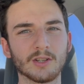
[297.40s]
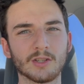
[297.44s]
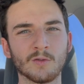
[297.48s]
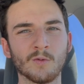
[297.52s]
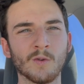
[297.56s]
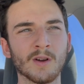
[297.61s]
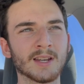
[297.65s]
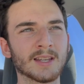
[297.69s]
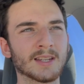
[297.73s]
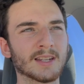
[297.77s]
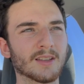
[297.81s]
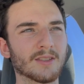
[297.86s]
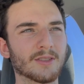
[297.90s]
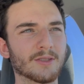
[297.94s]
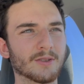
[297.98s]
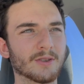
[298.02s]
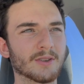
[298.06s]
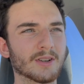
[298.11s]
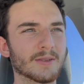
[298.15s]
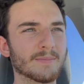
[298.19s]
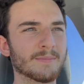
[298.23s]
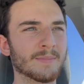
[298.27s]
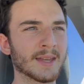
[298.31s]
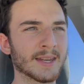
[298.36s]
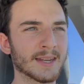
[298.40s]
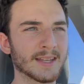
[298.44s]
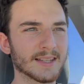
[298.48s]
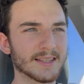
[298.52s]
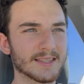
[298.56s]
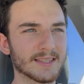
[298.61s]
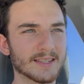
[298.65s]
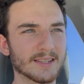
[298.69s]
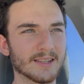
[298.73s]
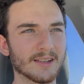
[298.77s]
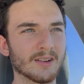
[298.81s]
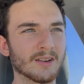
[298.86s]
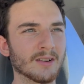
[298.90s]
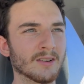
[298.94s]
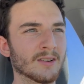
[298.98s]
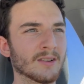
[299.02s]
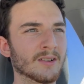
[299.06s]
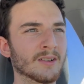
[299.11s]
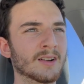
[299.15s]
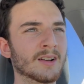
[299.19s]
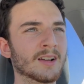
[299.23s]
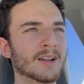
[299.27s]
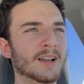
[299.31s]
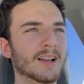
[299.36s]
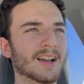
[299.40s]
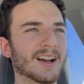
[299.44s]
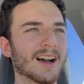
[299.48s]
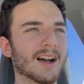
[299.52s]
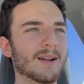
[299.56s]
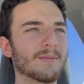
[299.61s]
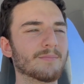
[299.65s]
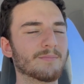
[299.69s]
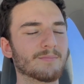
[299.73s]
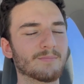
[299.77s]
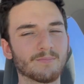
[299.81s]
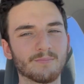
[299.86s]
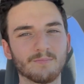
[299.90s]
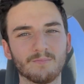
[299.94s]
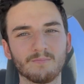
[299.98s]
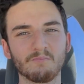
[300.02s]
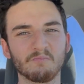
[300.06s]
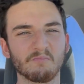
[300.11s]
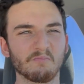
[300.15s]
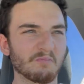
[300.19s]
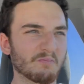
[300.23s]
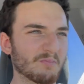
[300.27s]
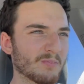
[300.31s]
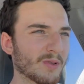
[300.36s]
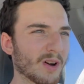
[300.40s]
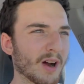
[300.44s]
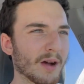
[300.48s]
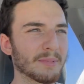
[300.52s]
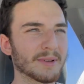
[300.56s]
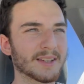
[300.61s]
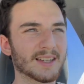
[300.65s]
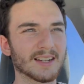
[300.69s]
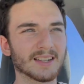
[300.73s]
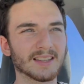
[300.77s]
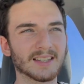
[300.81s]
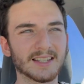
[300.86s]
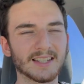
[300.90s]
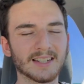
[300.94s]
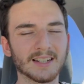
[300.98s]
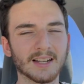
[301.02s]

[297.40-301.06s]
20 to 30 minutes. So I'm probably gonna lean